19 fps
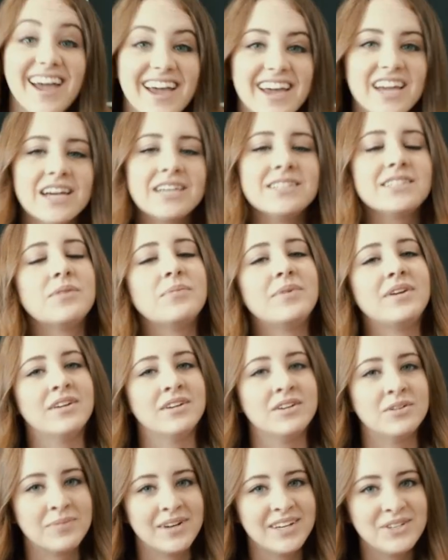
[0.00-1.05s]
Hey guys, I'm here
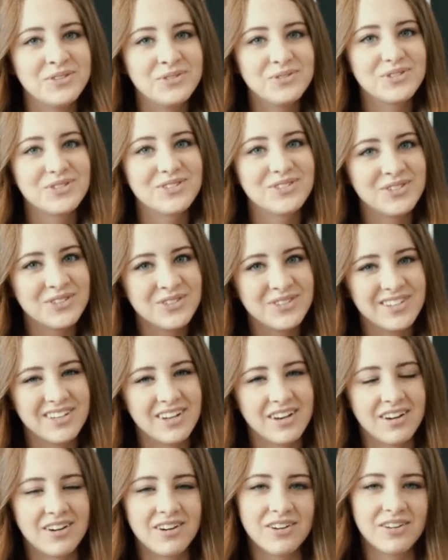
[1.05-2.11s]
in my new studio.
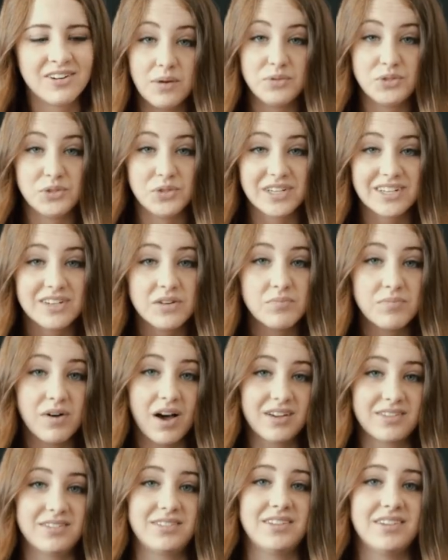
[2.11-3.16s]
I'm doing an
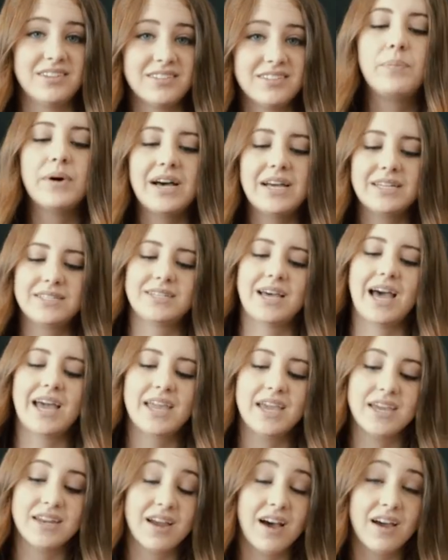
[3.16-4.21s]
unboxing, but I
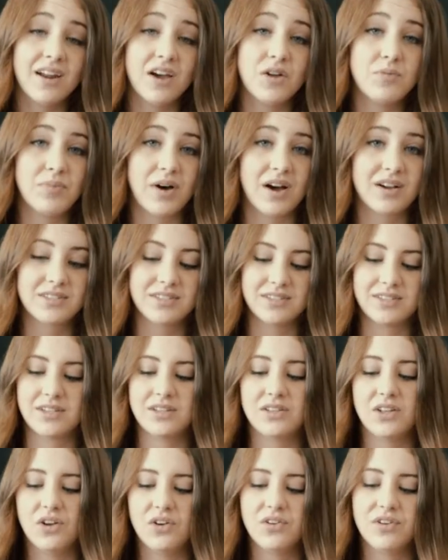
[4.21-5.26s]
cannot unbox this
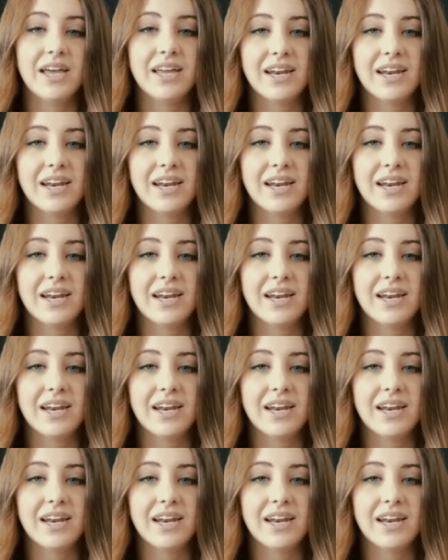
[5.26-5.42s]
alone.